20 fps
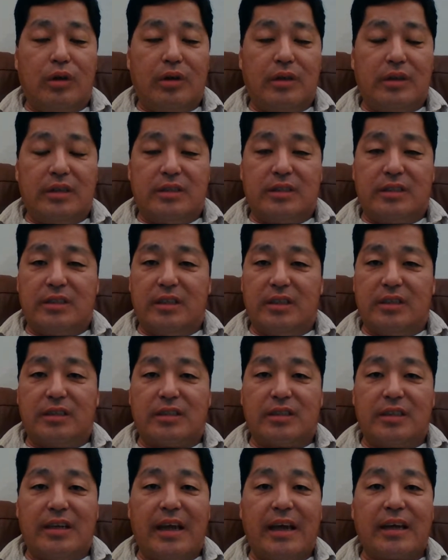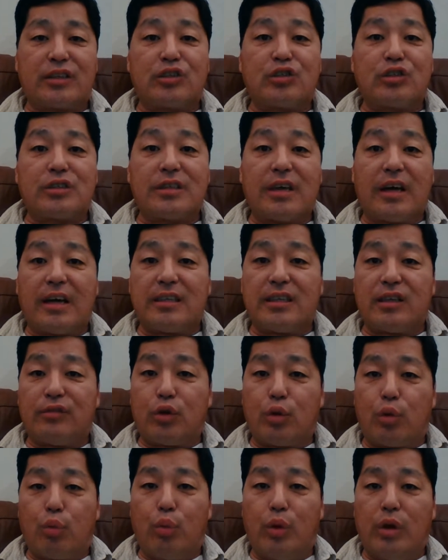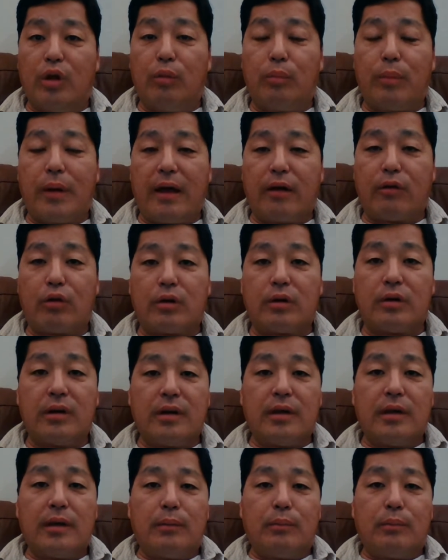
it's an exercise of your willpower.